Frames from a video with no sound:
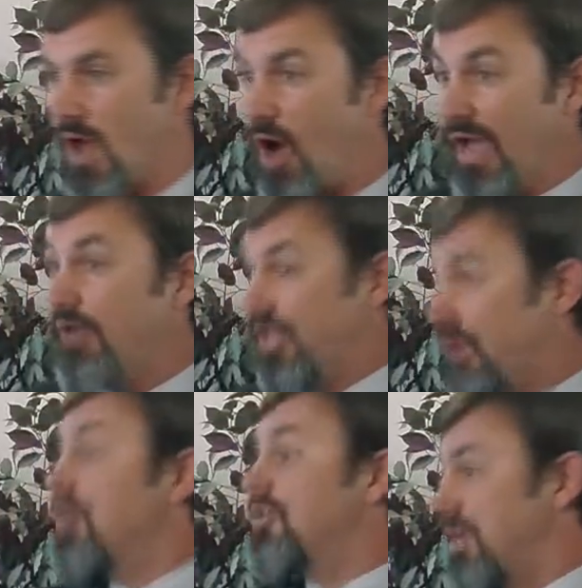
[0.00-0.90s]
Oh, he'll
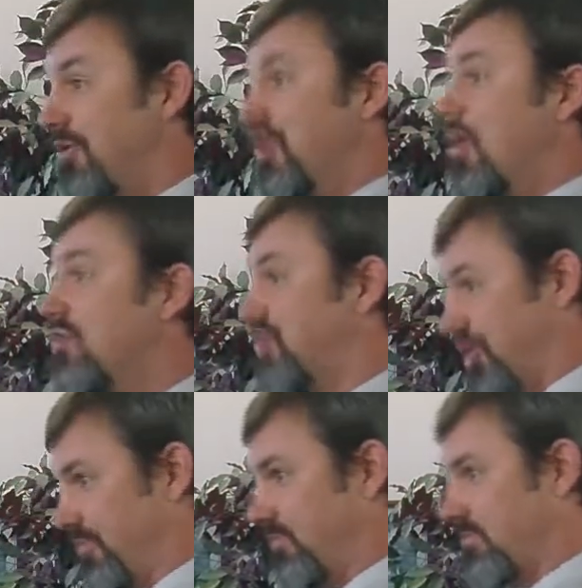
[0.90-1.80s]
use, he'll use
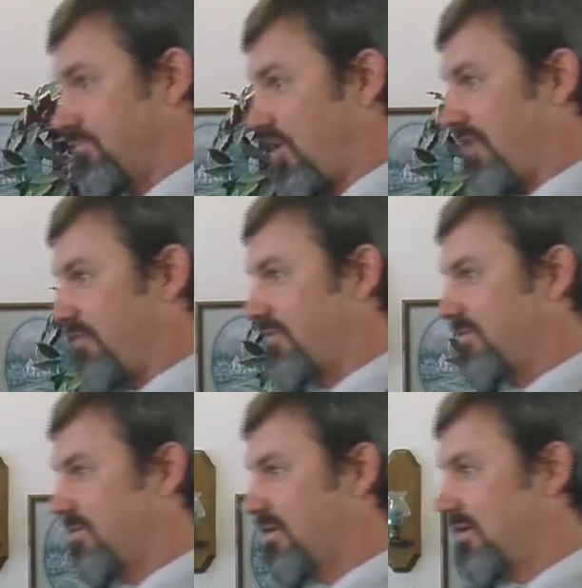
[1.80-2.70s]
you, brethren.
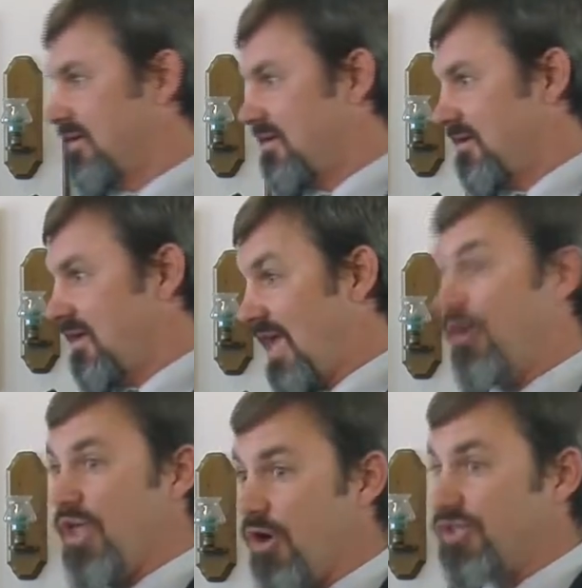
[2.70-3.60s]

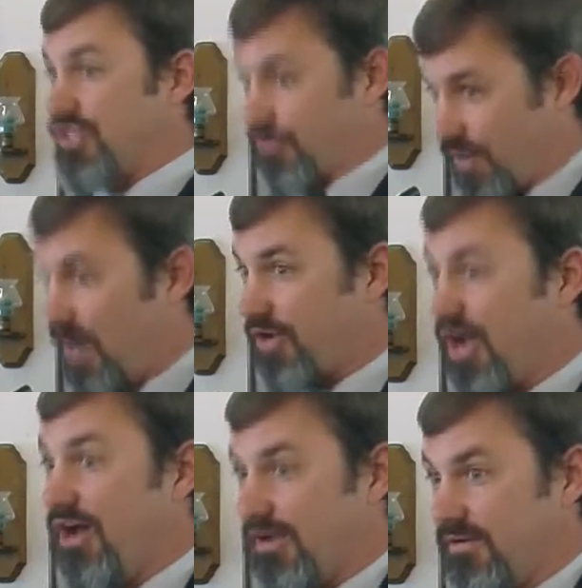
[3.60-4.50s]
He'll use you real
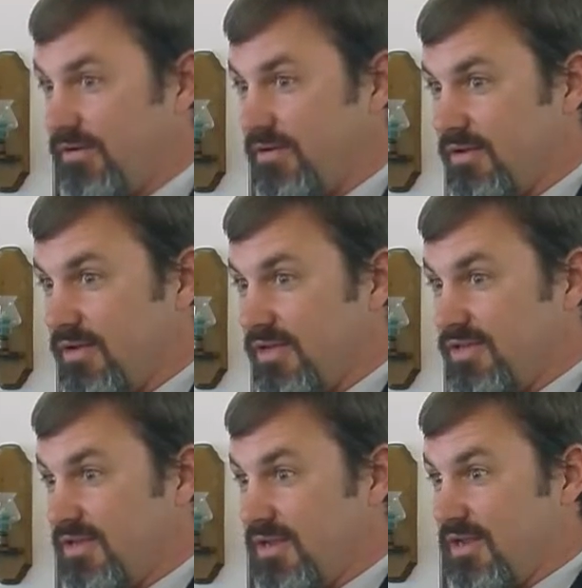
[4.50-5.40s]
good
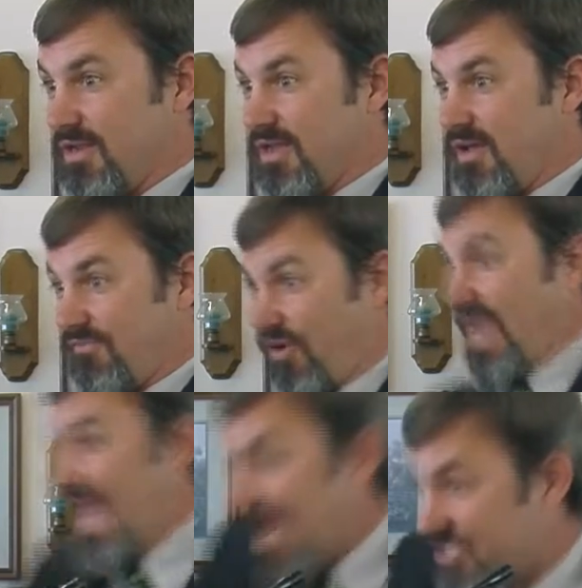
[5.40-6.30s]
for
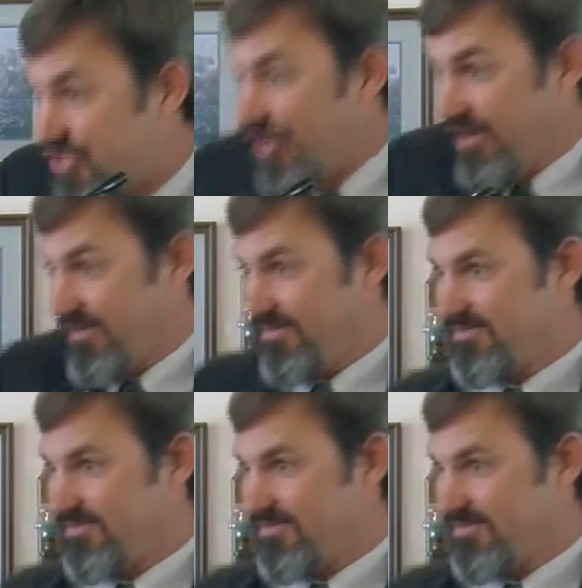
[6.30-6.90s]
his good.